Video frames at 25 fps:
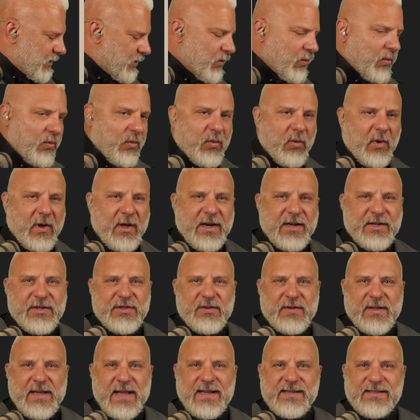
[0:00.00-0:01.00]
What, did you
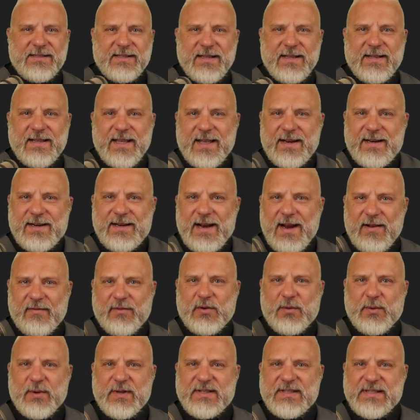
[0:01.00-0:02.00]
guys think I didn't have the
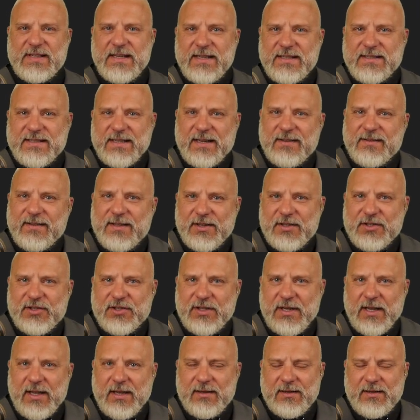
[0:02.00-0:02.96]
receipts on this shit?